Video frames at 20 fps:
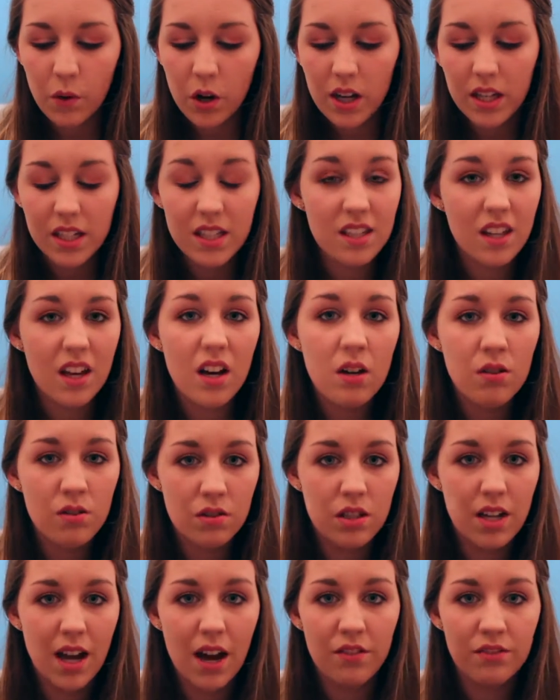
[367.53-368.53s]
why is
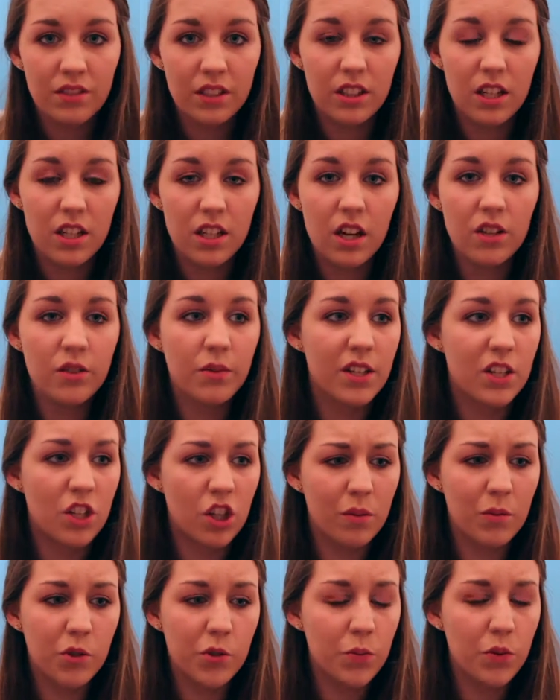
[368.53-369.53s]
girls Calvin Klein underwear
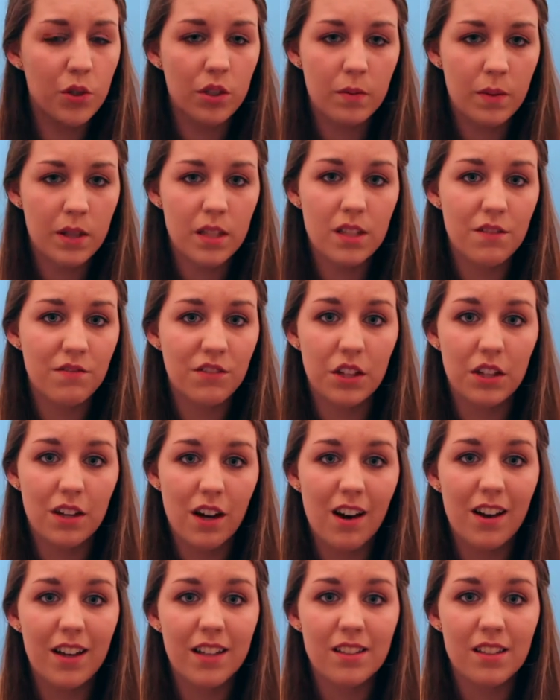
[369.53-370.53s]
so much more expensive than
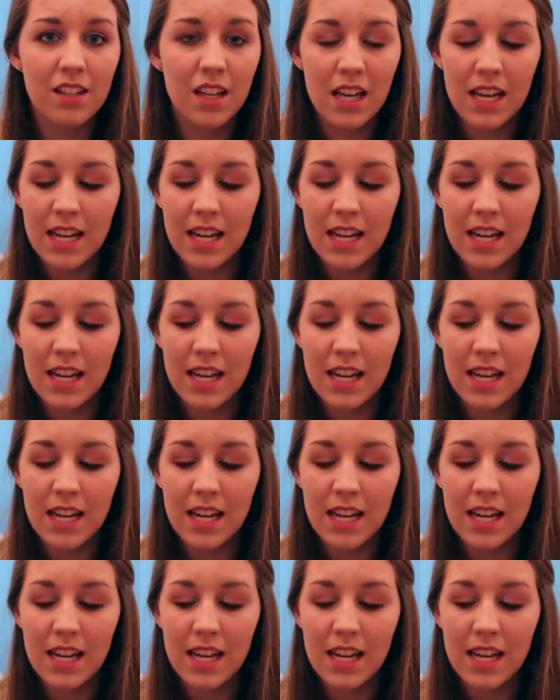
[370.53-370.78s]
guys?